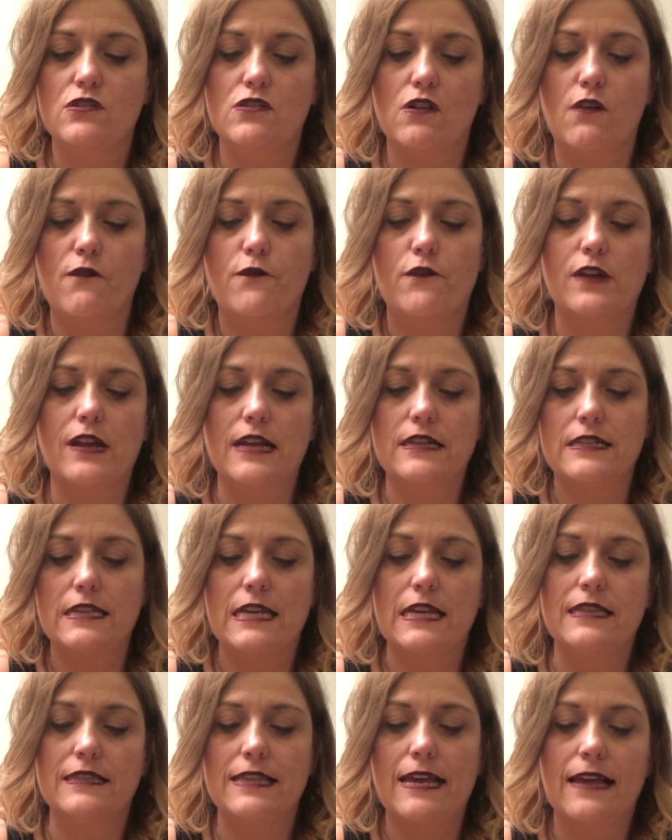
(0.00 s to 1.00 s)
Don't forget to
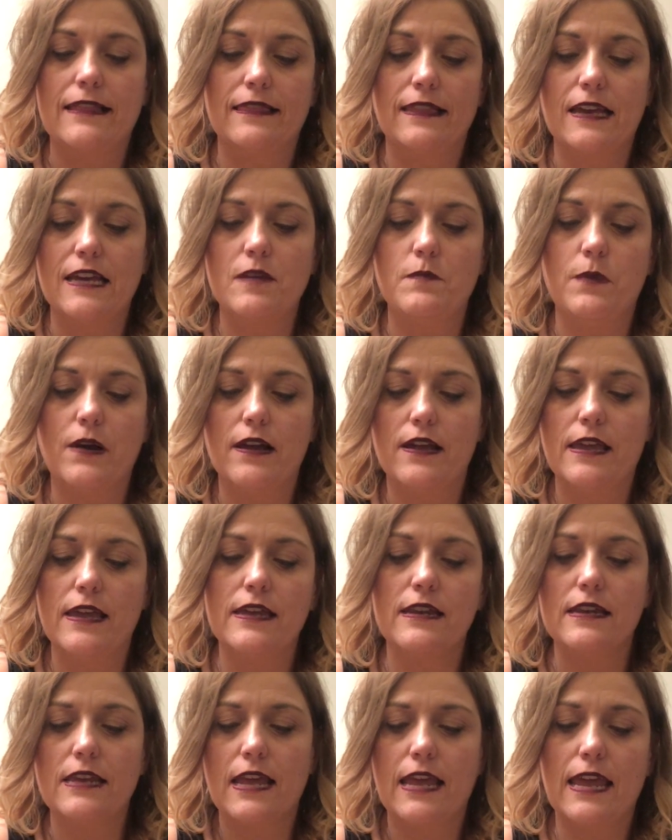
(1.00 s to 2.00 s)
hit that like
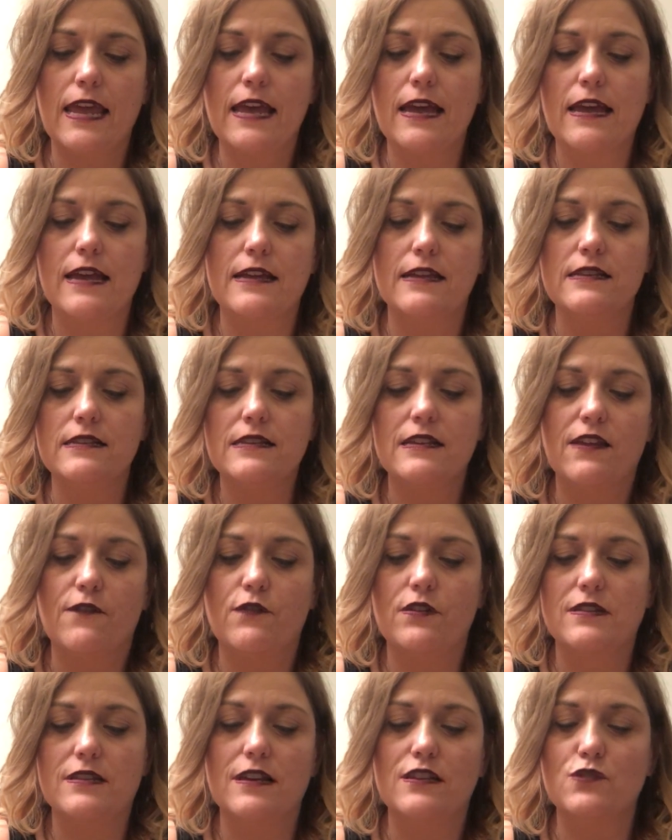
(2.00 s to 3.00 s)
button, and
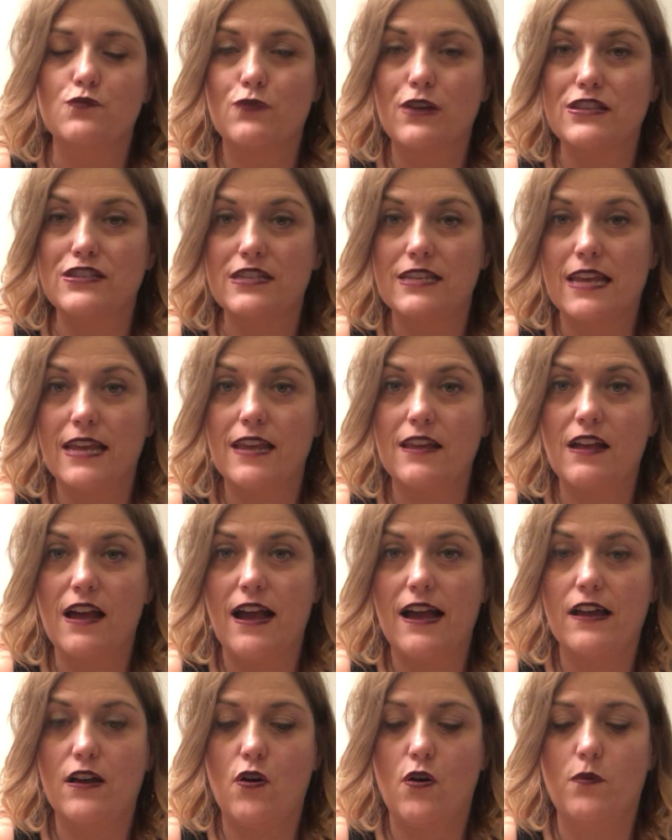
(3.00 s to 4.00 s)
if it does resonate,
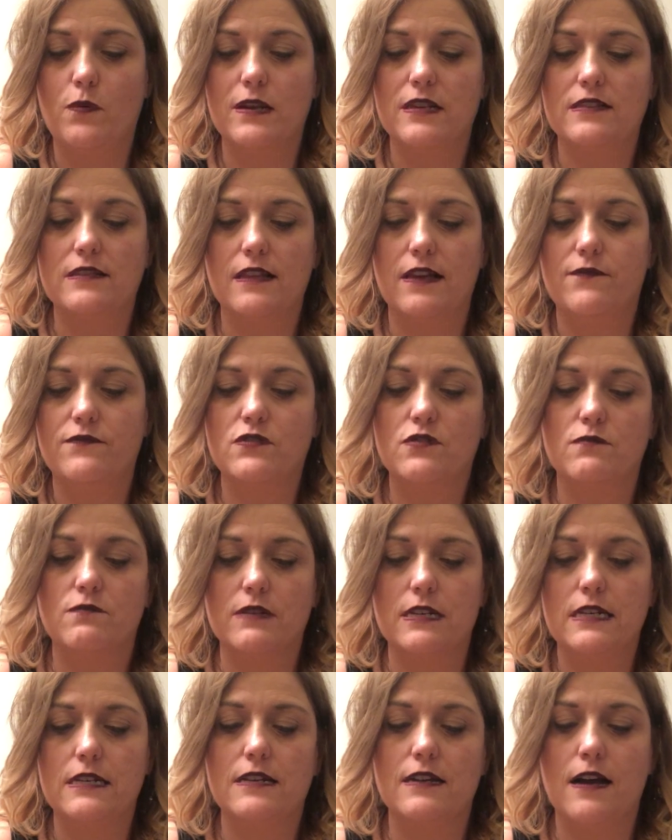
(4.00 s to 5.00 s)
I always love to
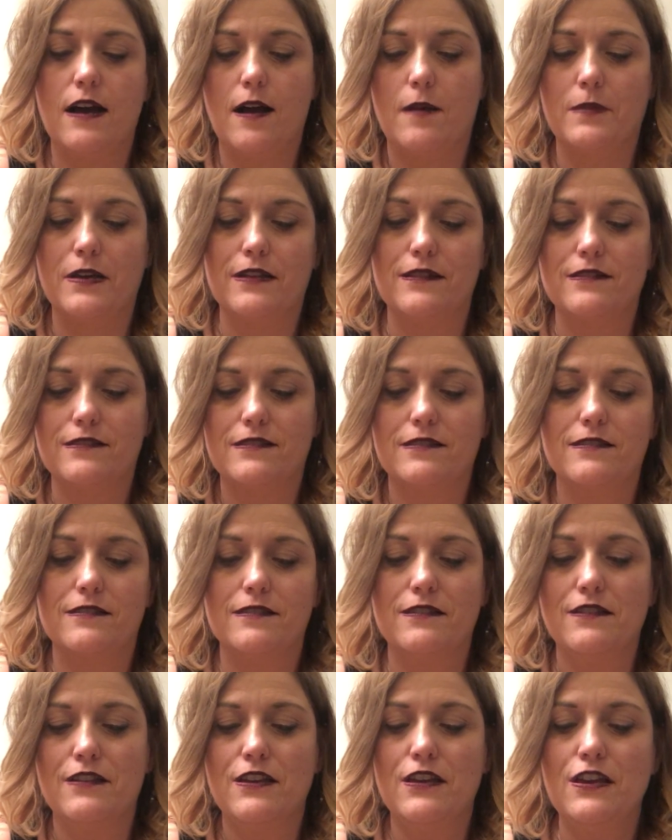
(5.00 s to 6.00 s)
read
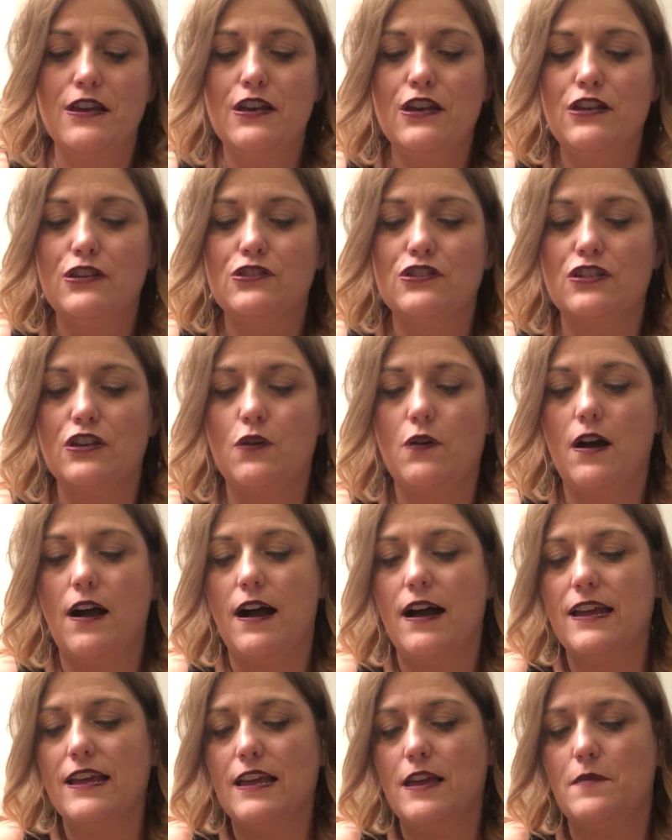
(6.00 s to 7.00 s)
comments. So
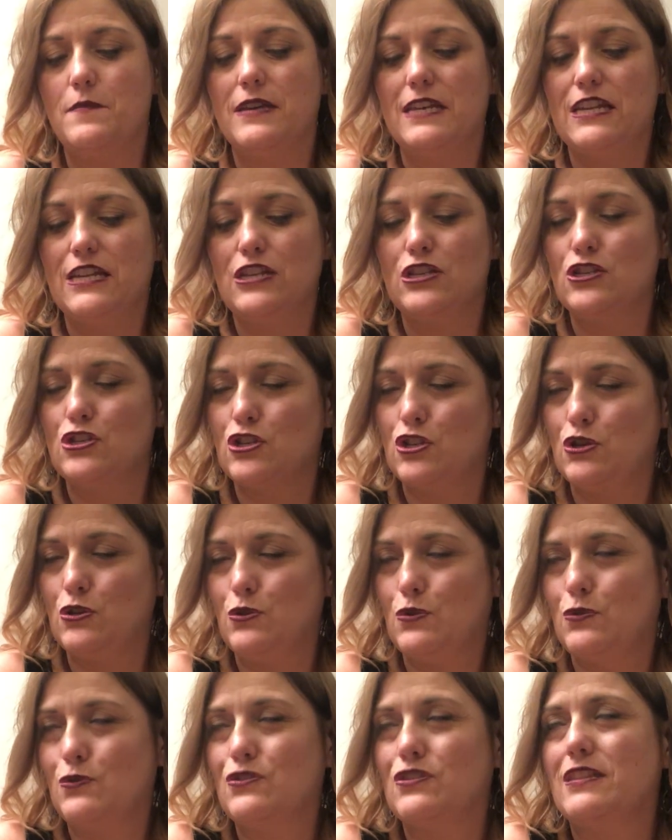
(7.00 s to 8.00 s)
I am in
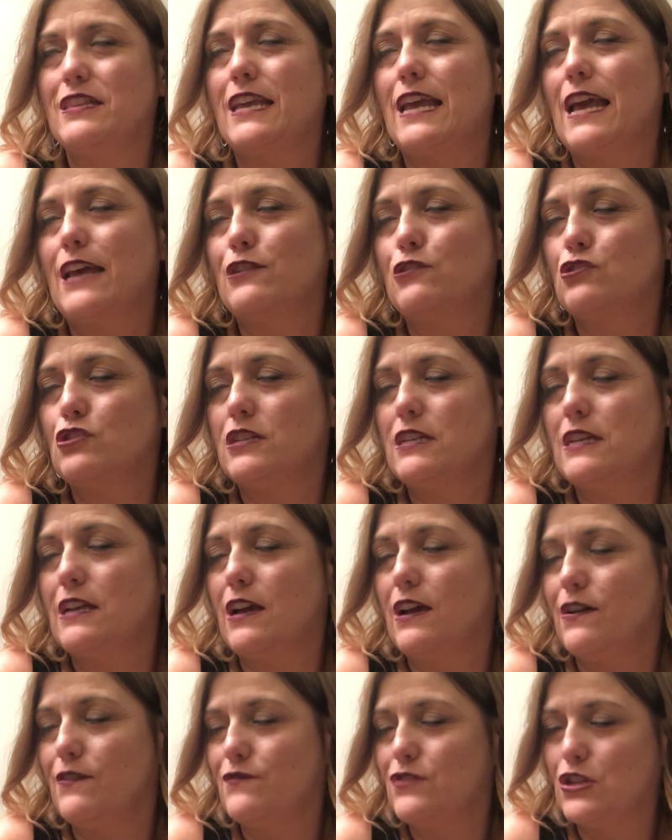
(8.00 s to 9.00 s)
tune to the
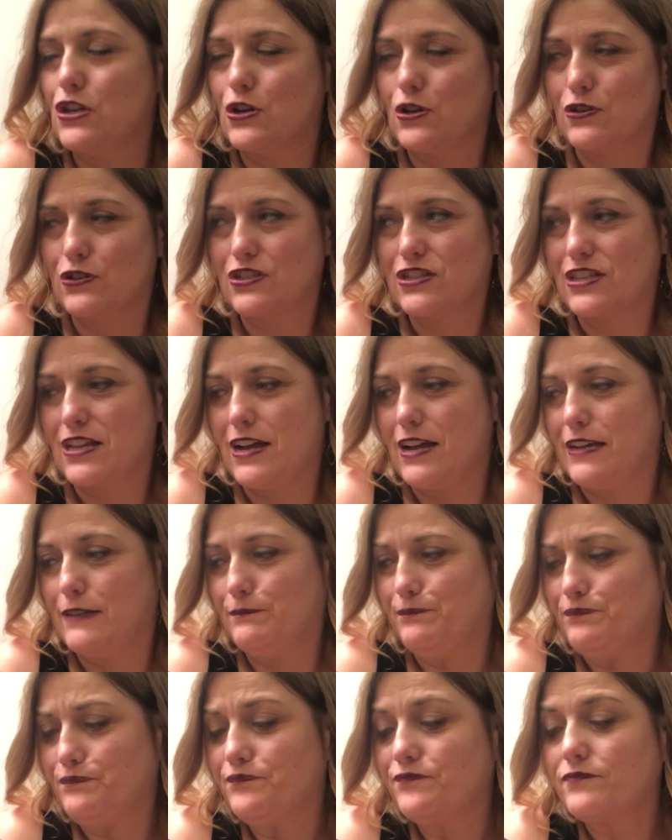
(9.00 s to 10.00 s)
energy of the Earth
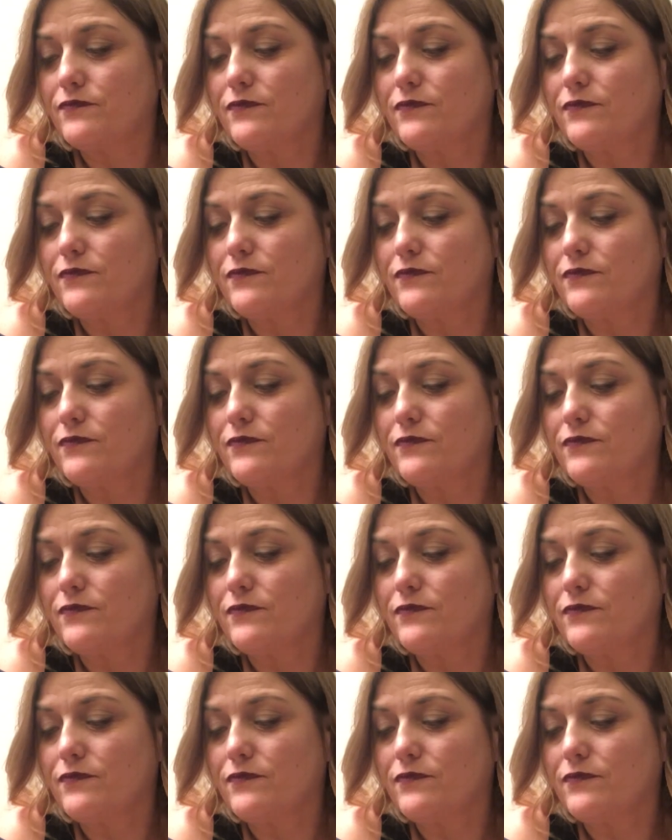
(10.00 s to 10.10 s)
sign.